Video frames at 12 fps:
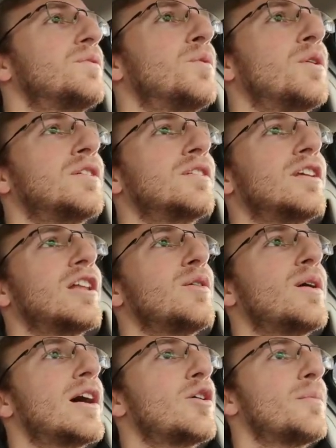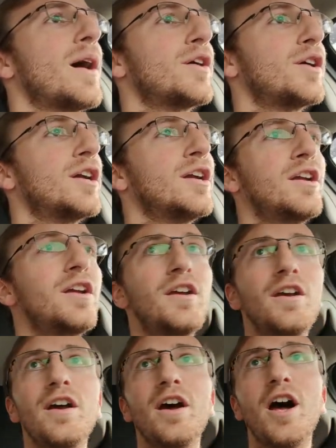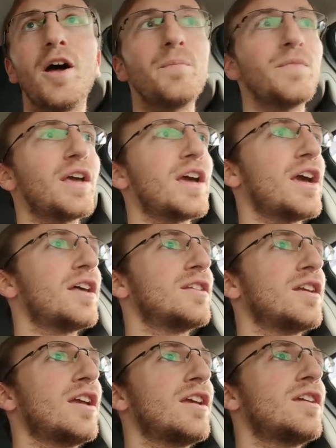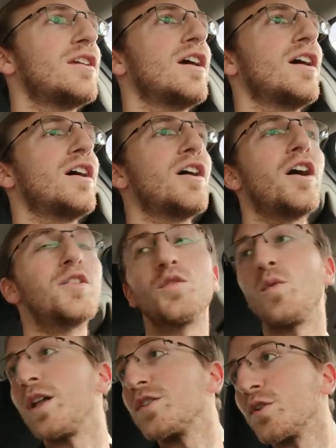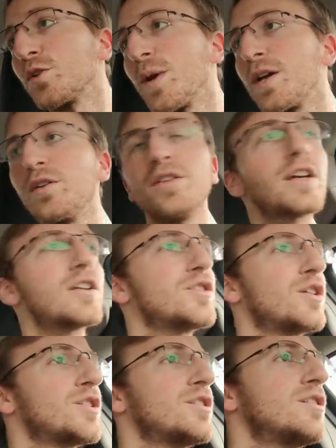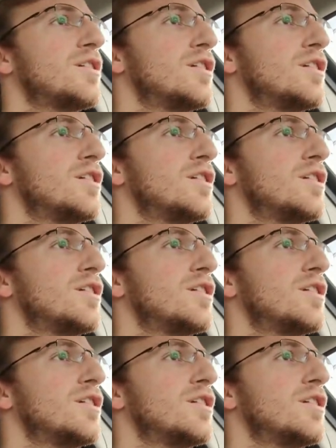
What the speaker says: 1 kilowatt hour battery, and a 100 watt solar panel that can charge it.